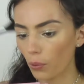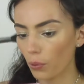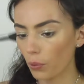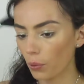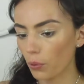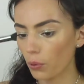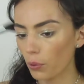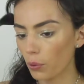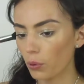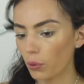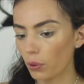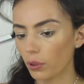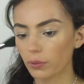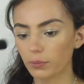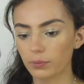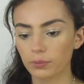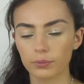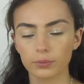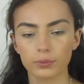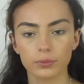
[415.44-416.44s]
Oh,
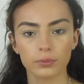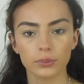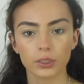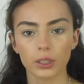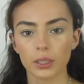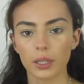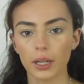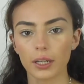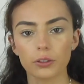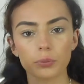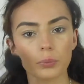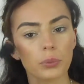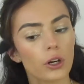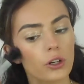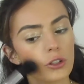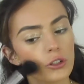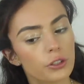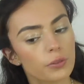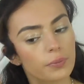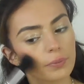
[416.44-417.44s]
it's a nice
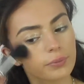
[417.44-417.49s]
brush.